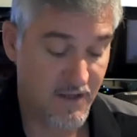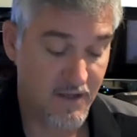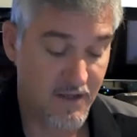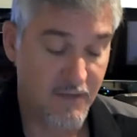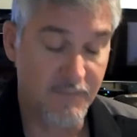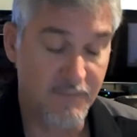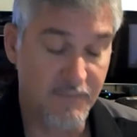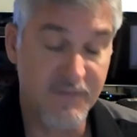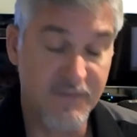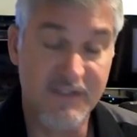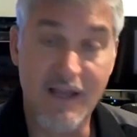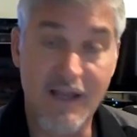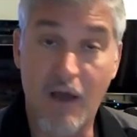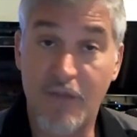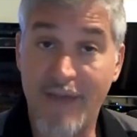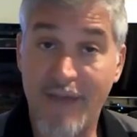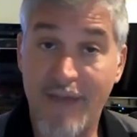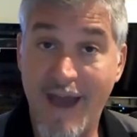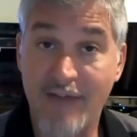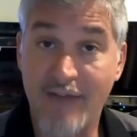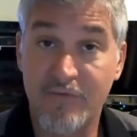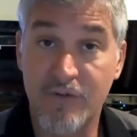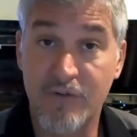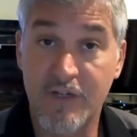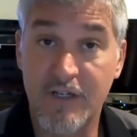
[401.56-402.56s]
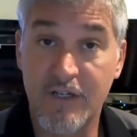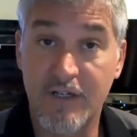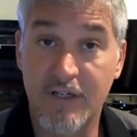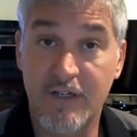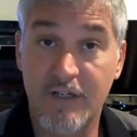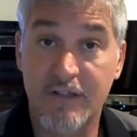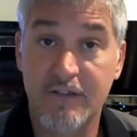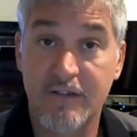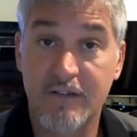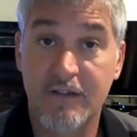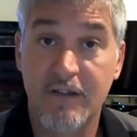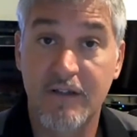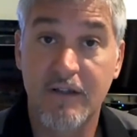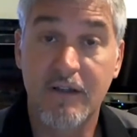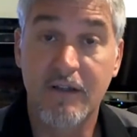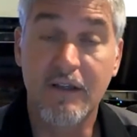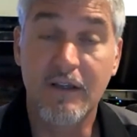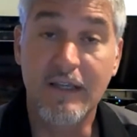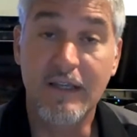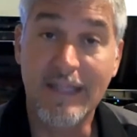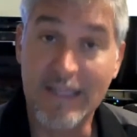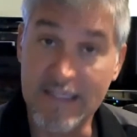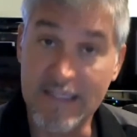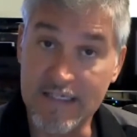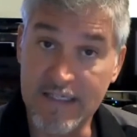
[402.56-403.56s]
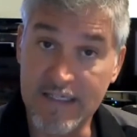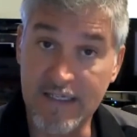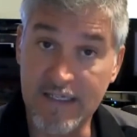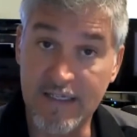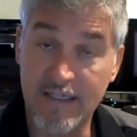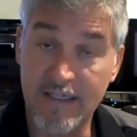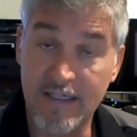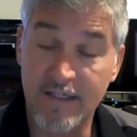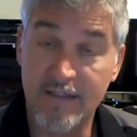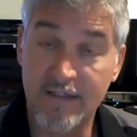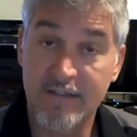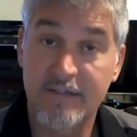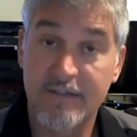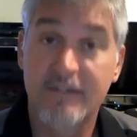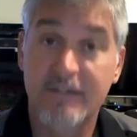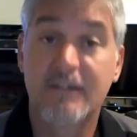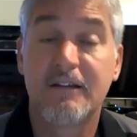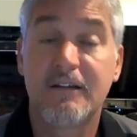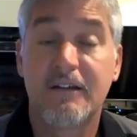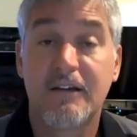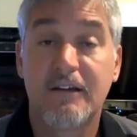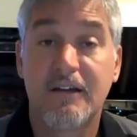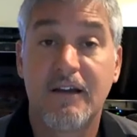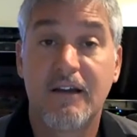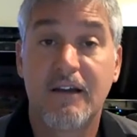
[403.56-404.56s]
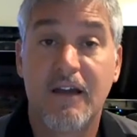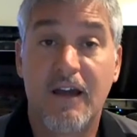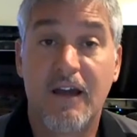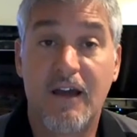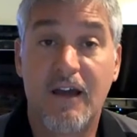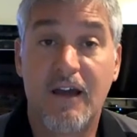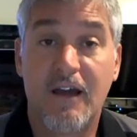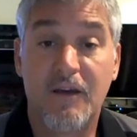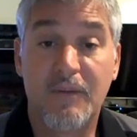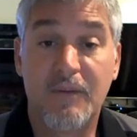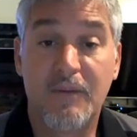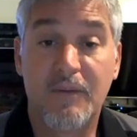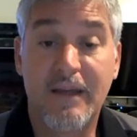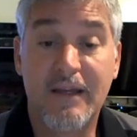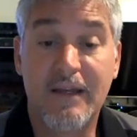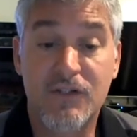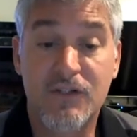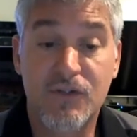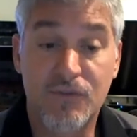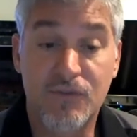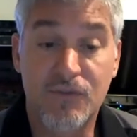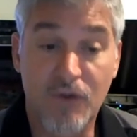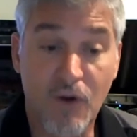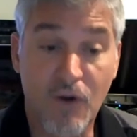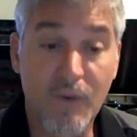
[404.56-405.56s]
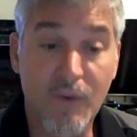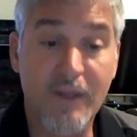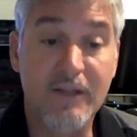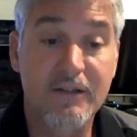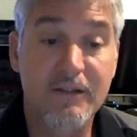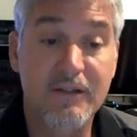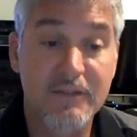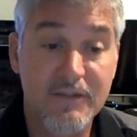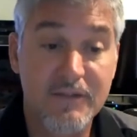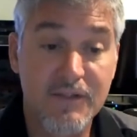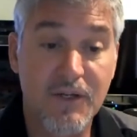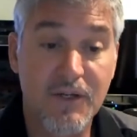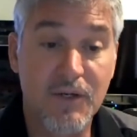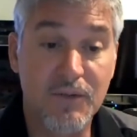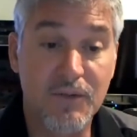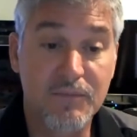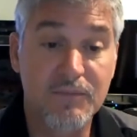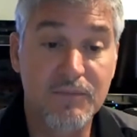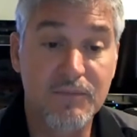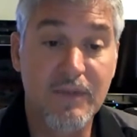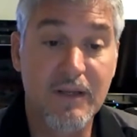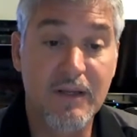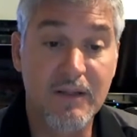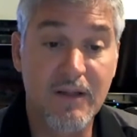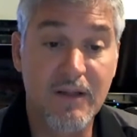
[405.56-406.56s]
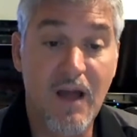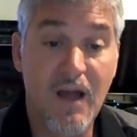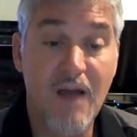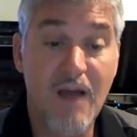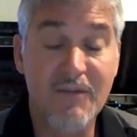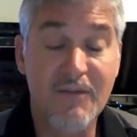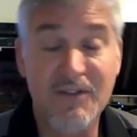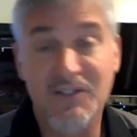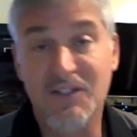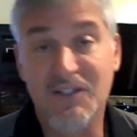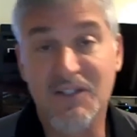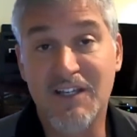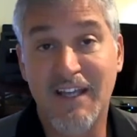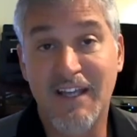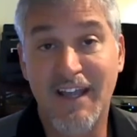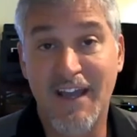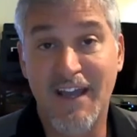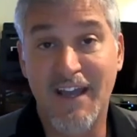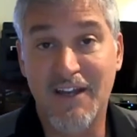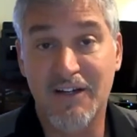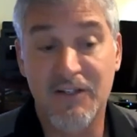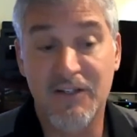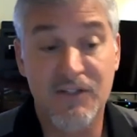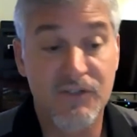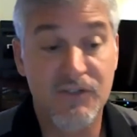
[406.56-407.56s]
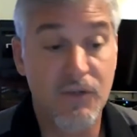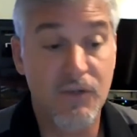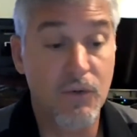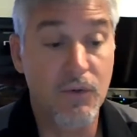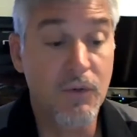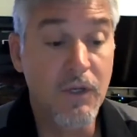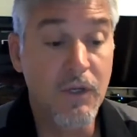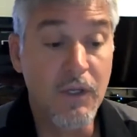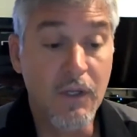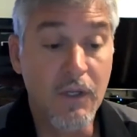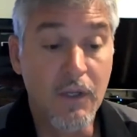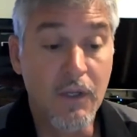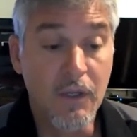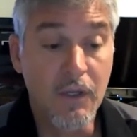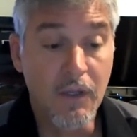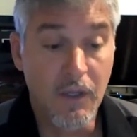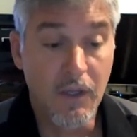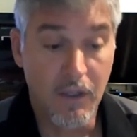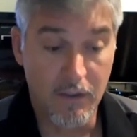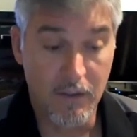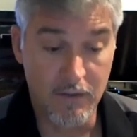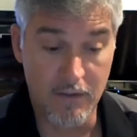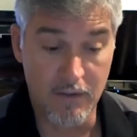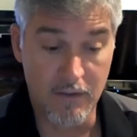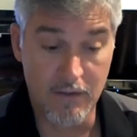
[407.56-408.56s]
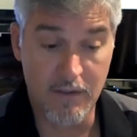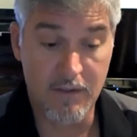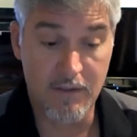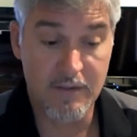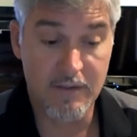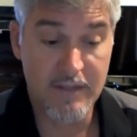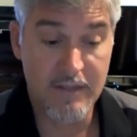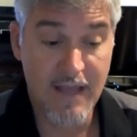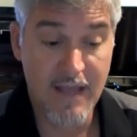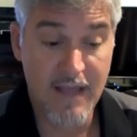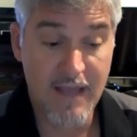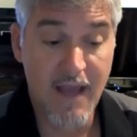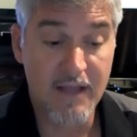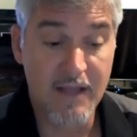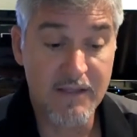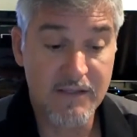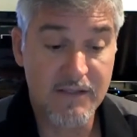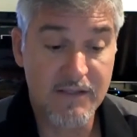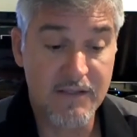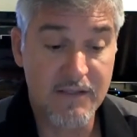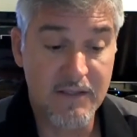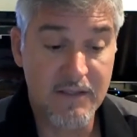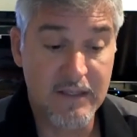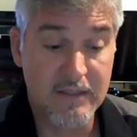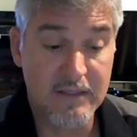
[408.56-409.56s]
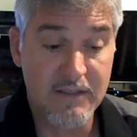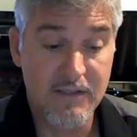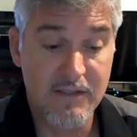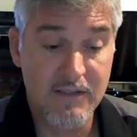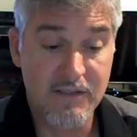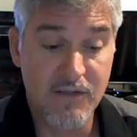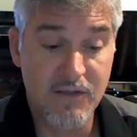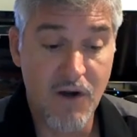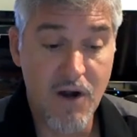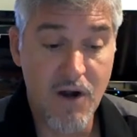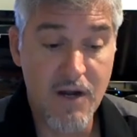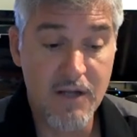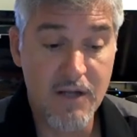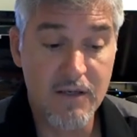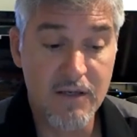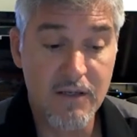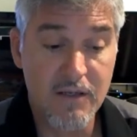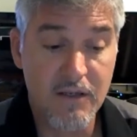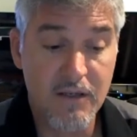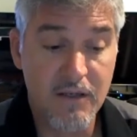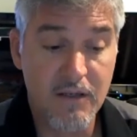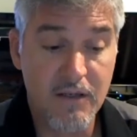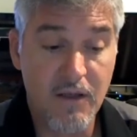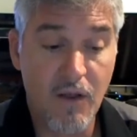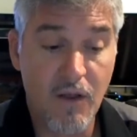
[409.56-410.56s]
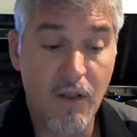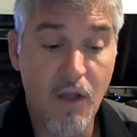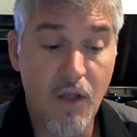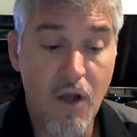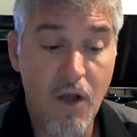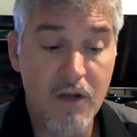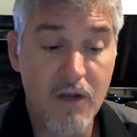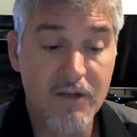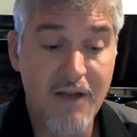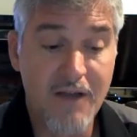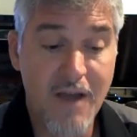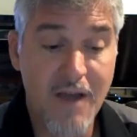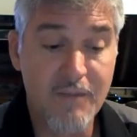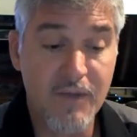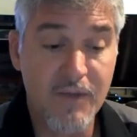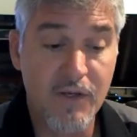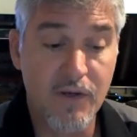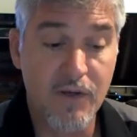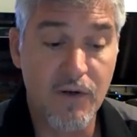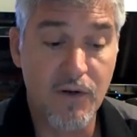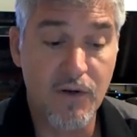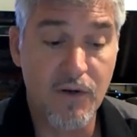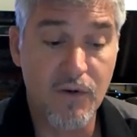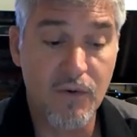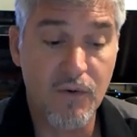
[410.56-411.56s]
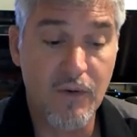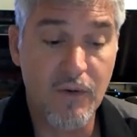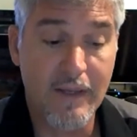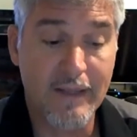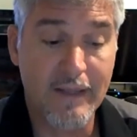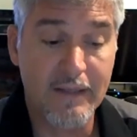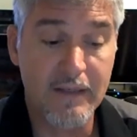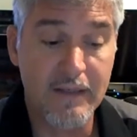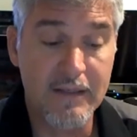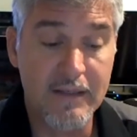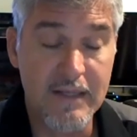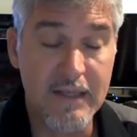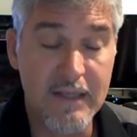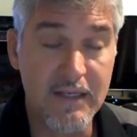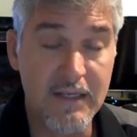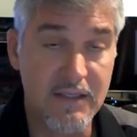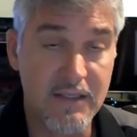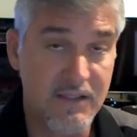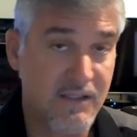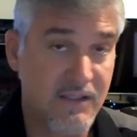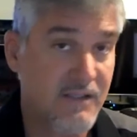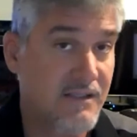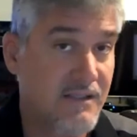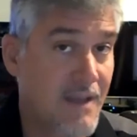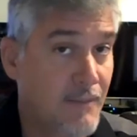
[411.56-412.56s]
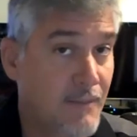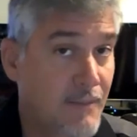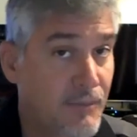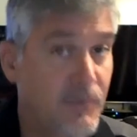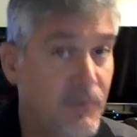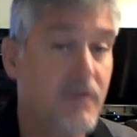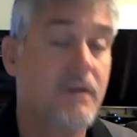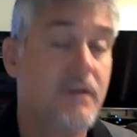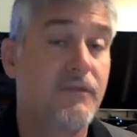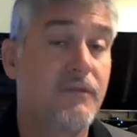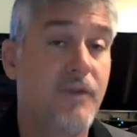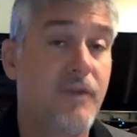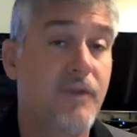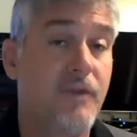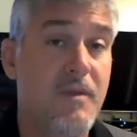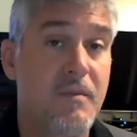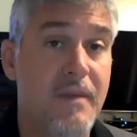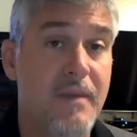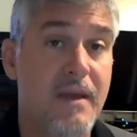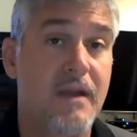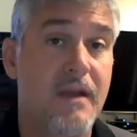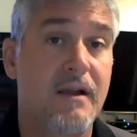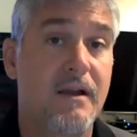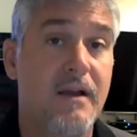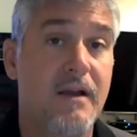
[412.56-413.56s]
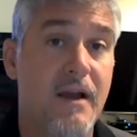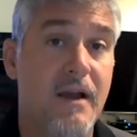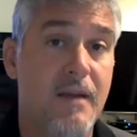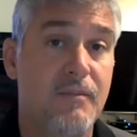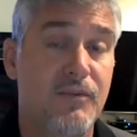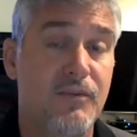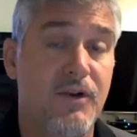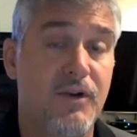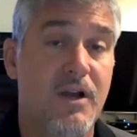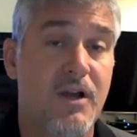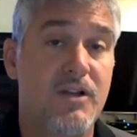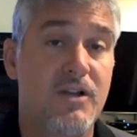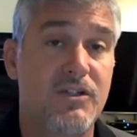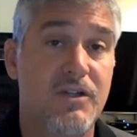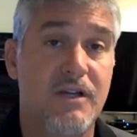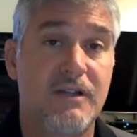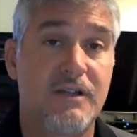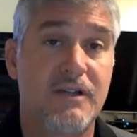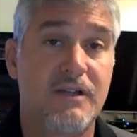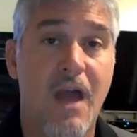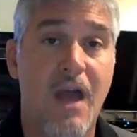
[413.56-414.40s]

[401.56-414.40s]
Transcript: South Africa, India, and it's growing. So, and obviously Canada. So yeah, it started a long time ago, and it is separate from the Mankind Project.